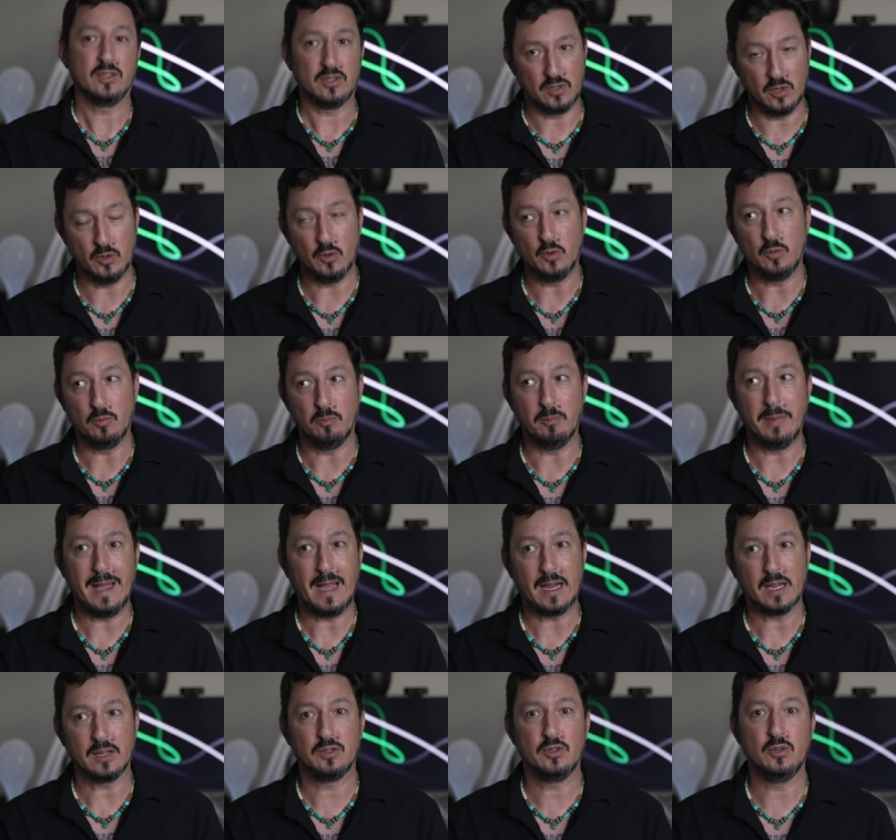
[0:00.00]
go
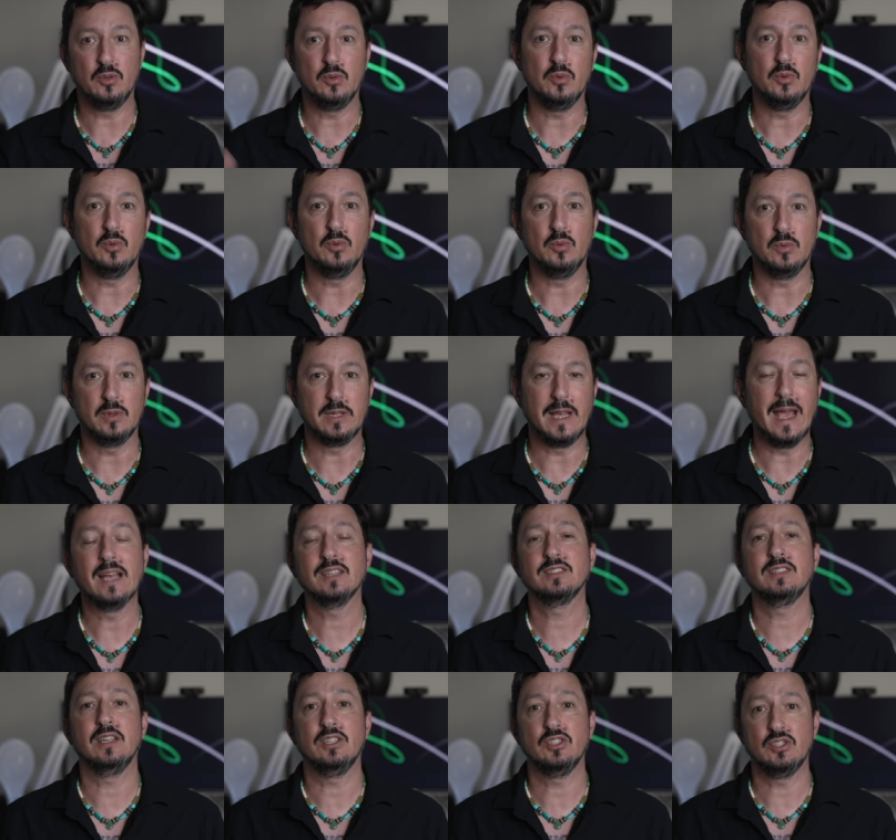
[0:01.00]
back to
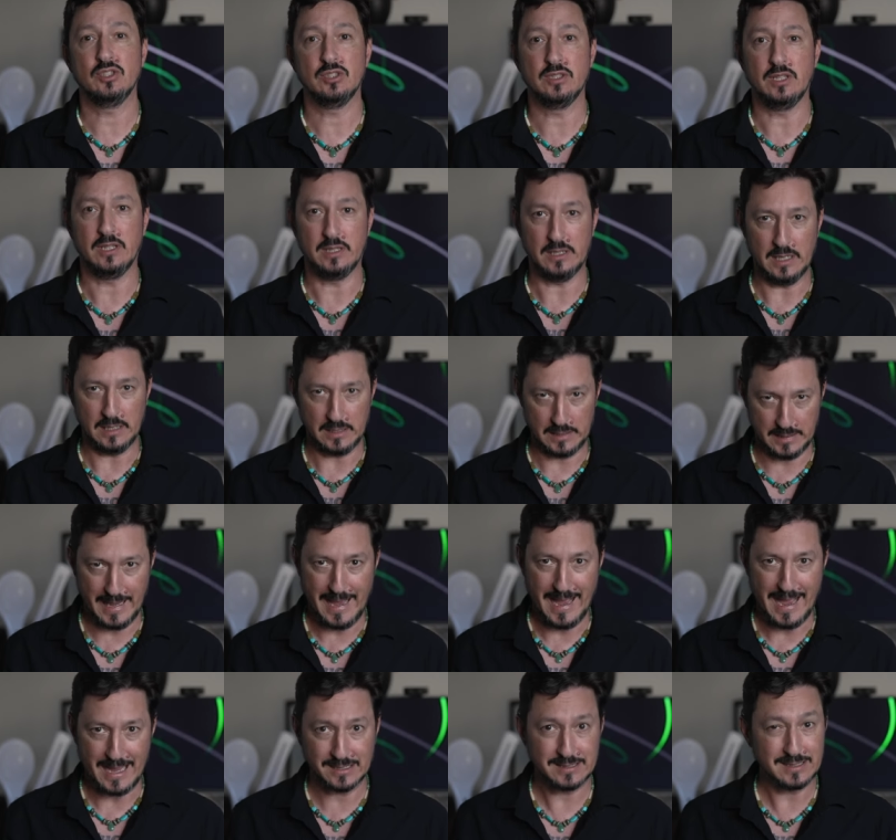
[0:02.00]
gas station and get
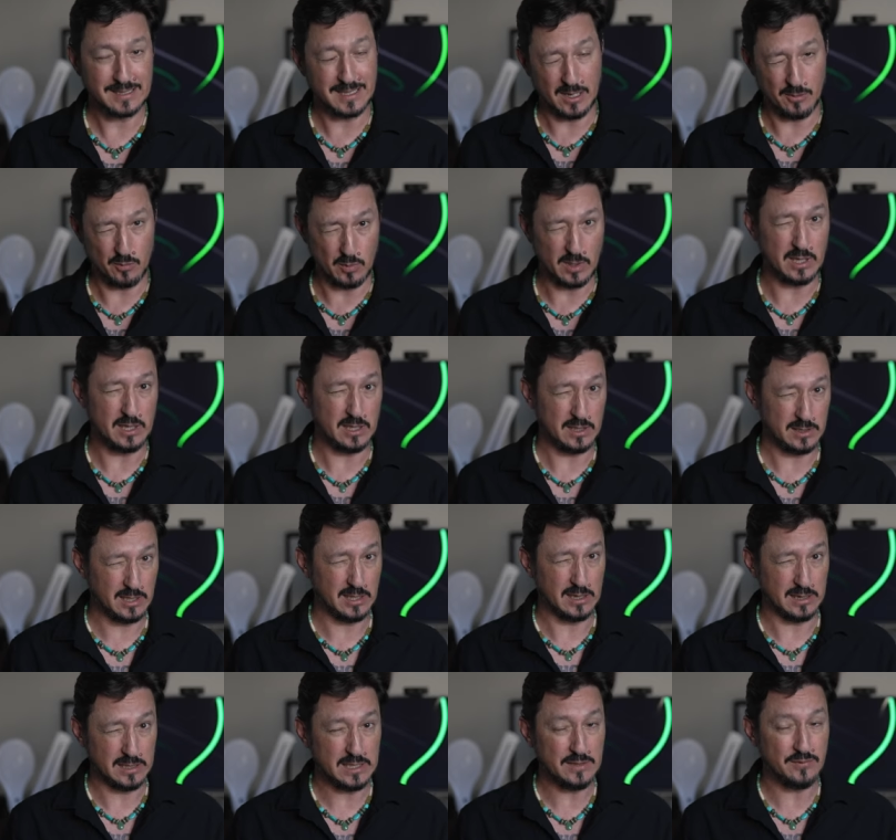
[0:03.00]
gas to get ready
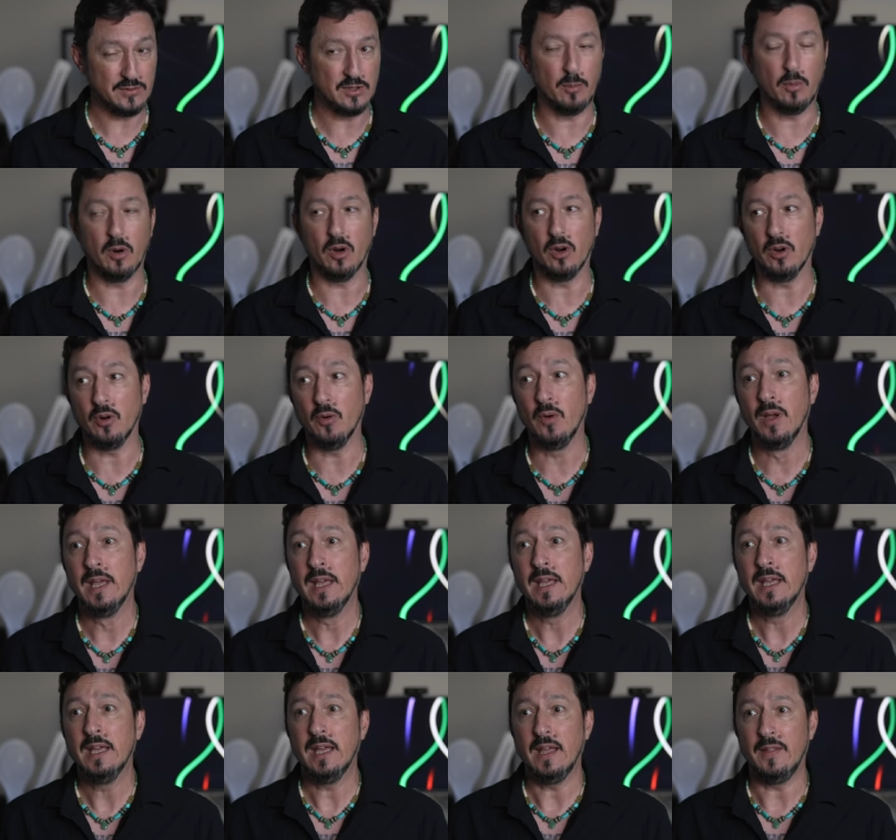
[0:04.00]
to leave tomorrow.
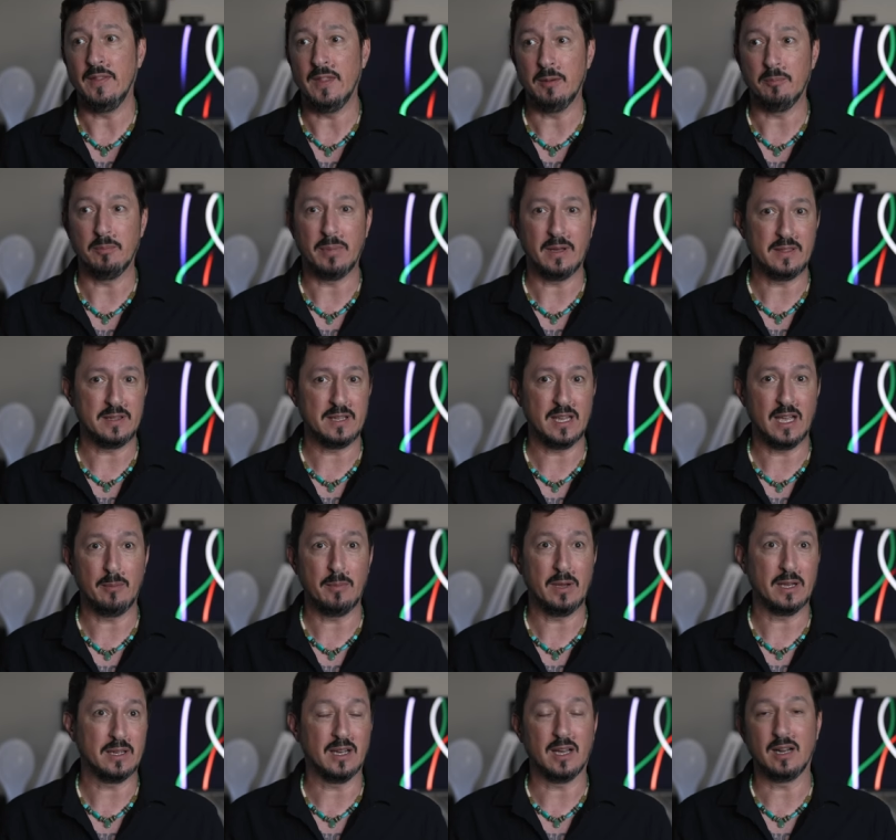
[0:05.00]
And then by the time
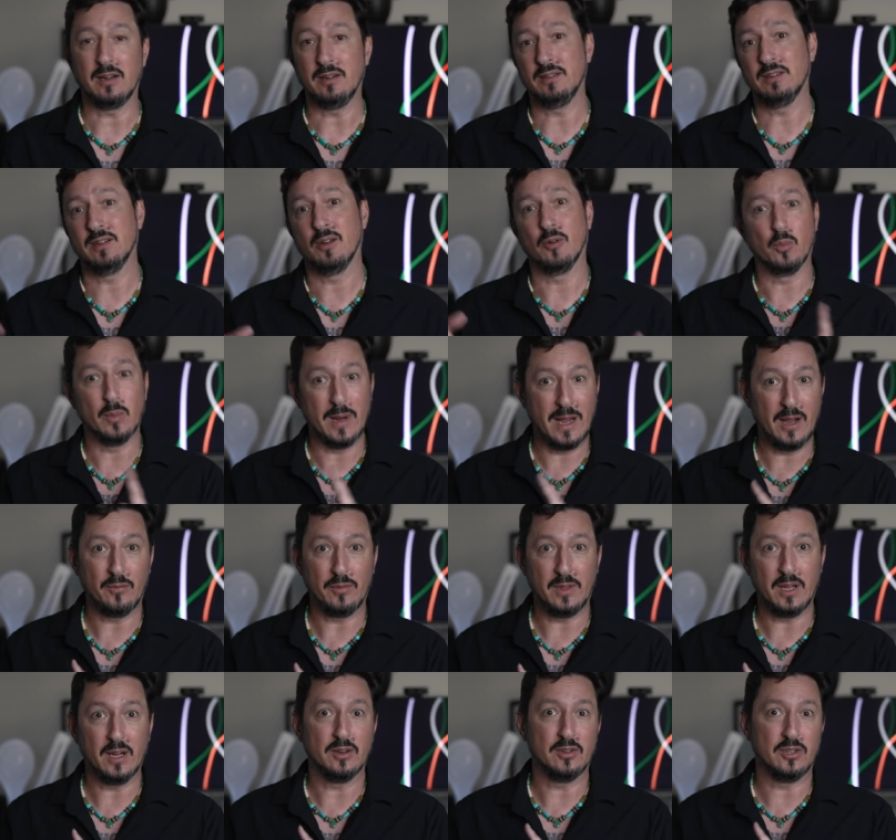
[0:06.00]
I got
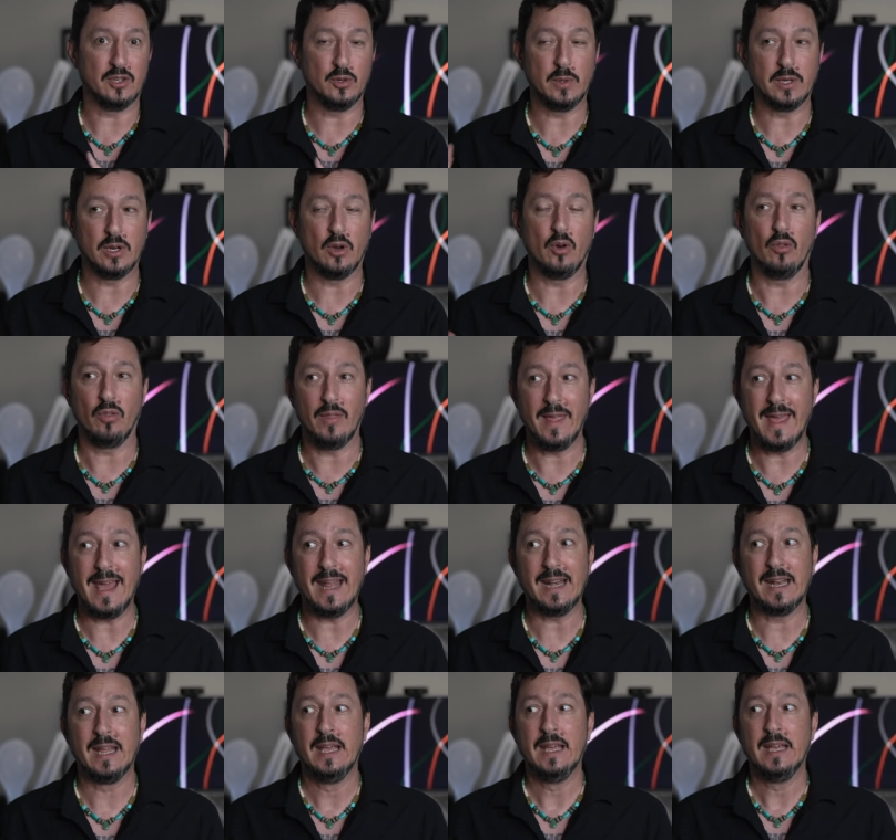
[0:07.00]
around there doing all
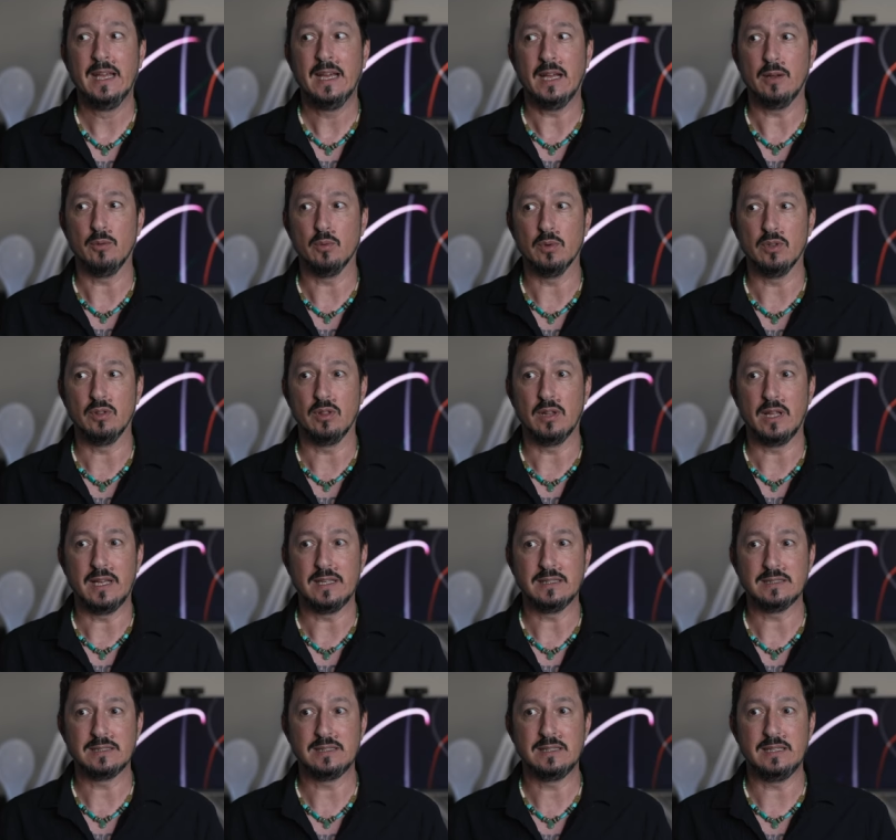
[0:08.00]
that, I
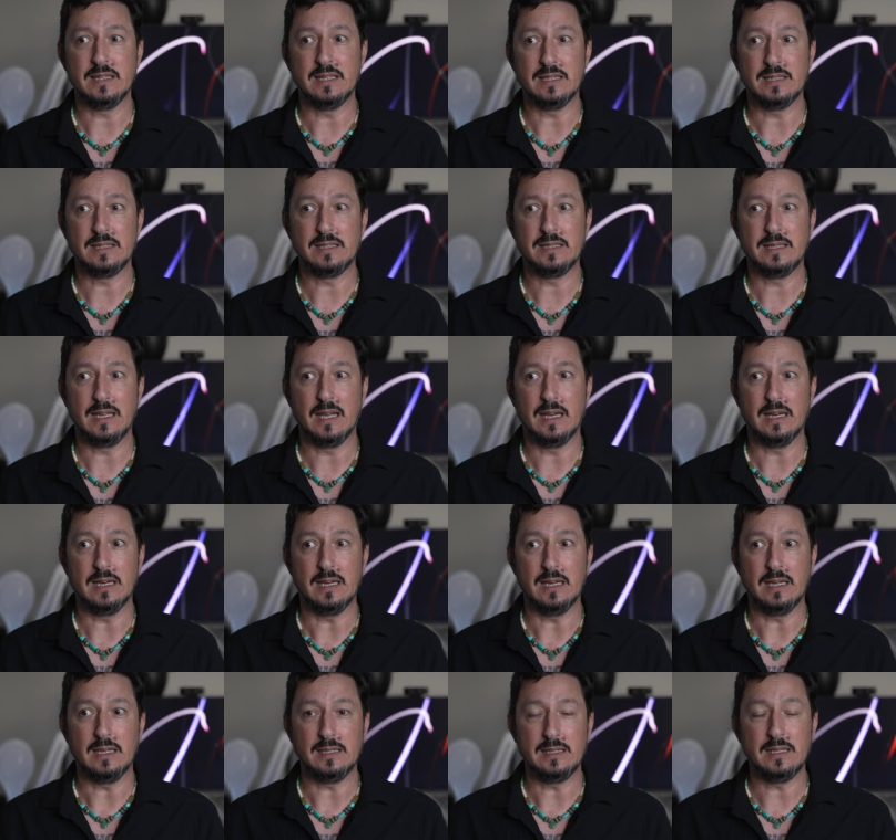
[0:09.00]
realized that uh,
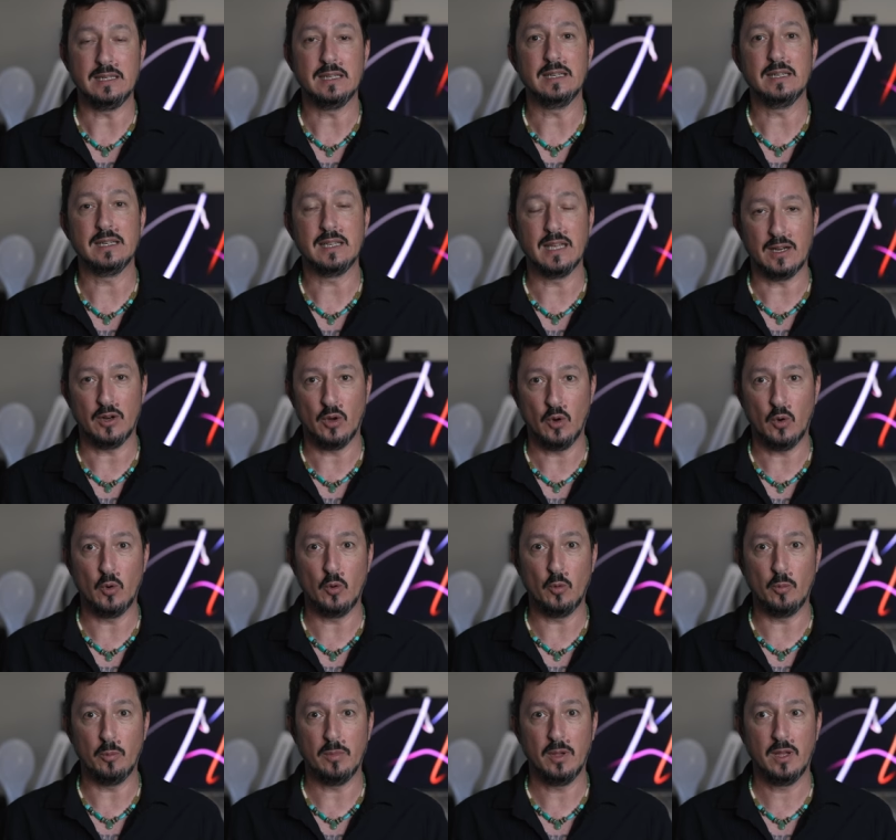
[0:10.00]
I needed to get
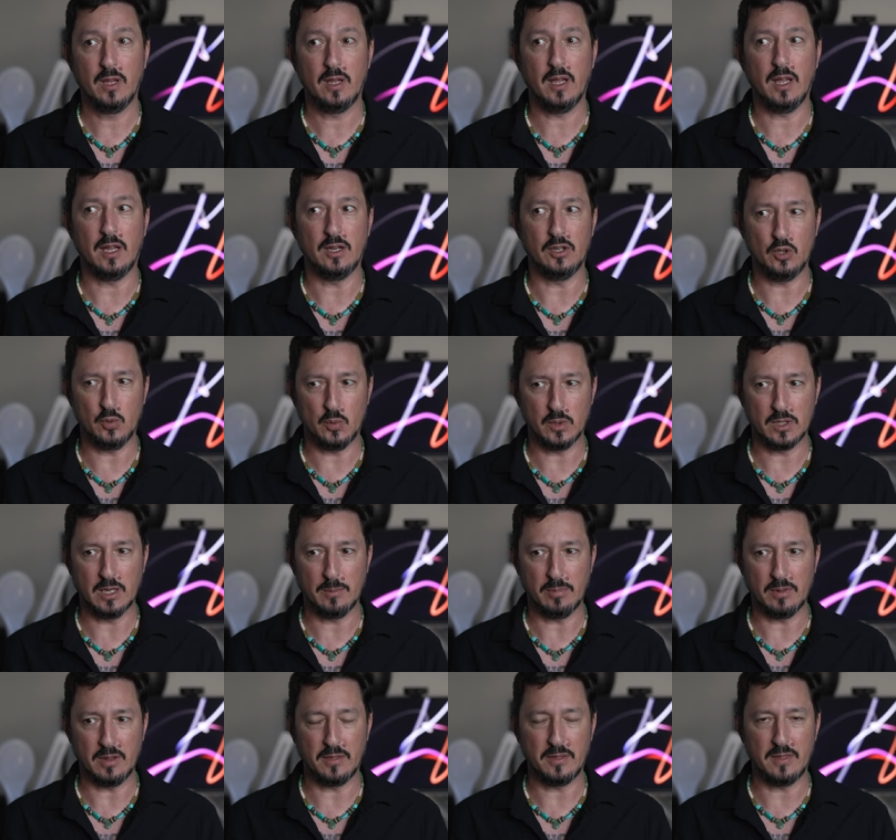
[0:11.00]
home and do a
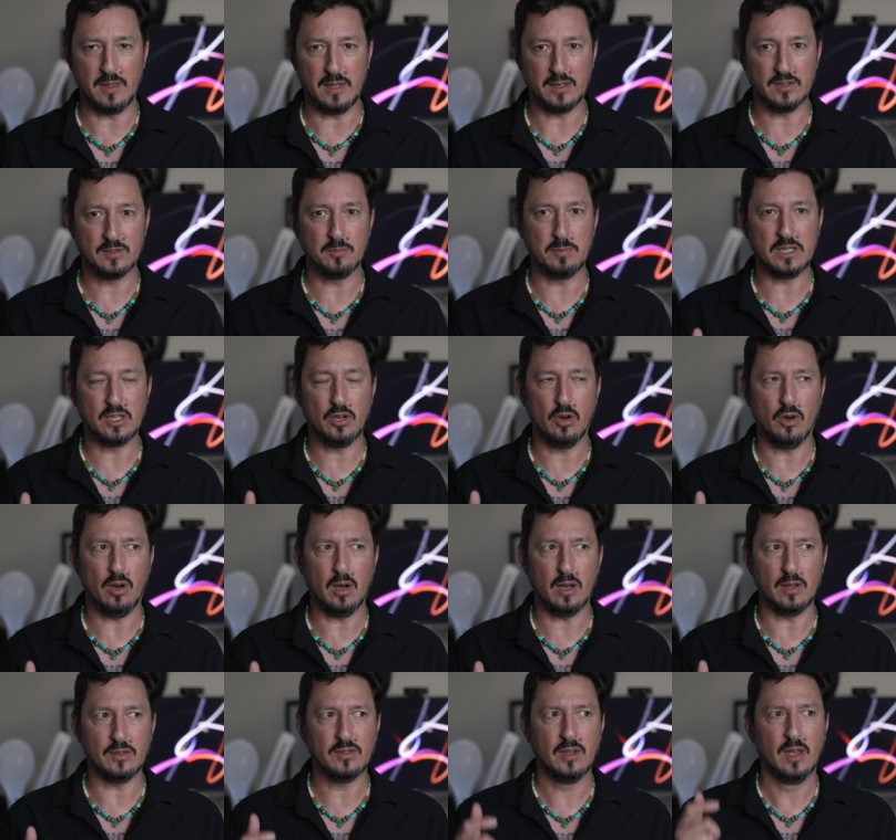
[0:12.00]
couple of things
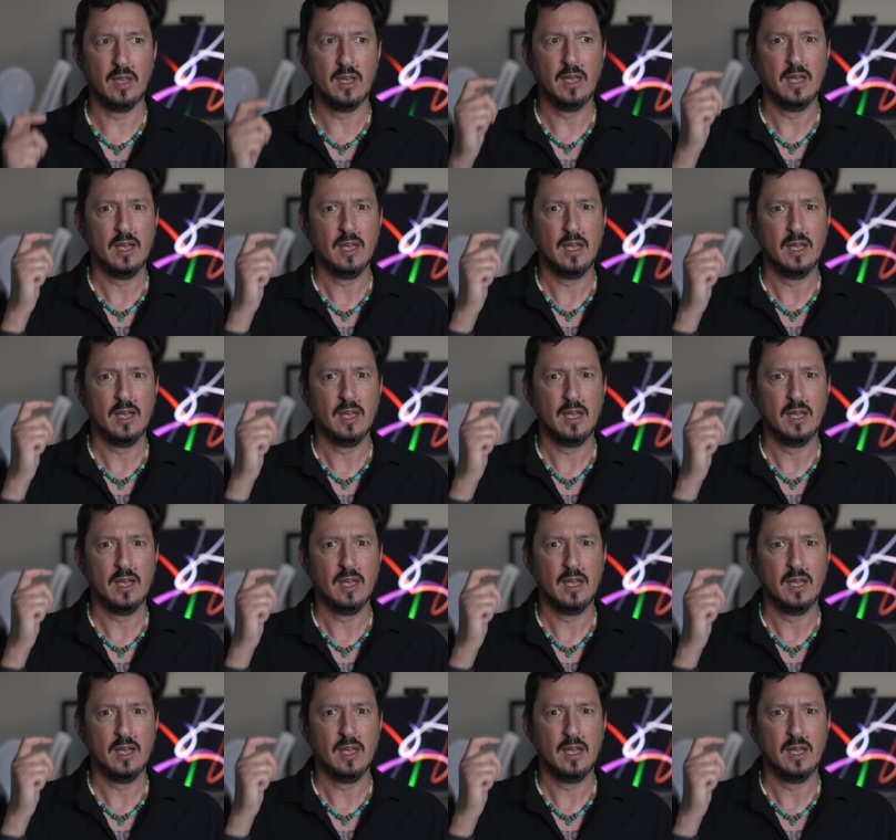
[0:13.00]
because